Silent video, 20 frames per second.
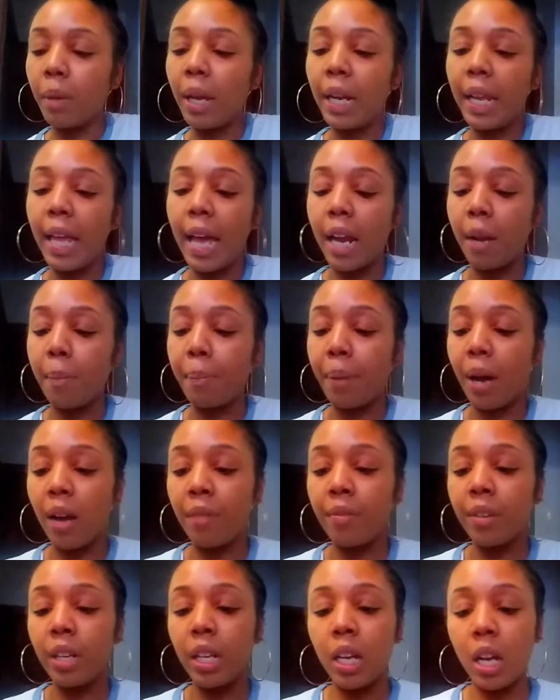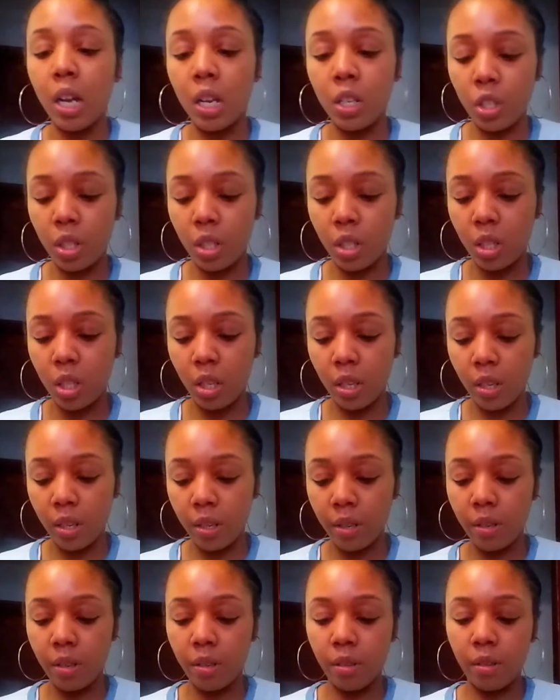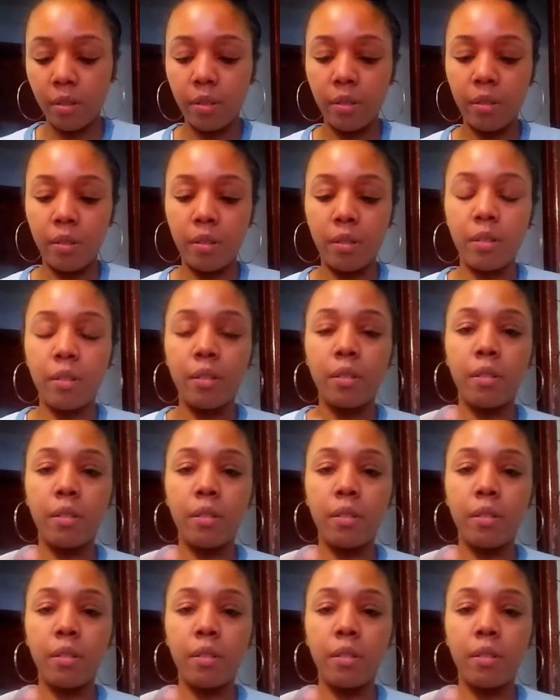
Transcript: Somebody could have felt like they wasn't good enough for you.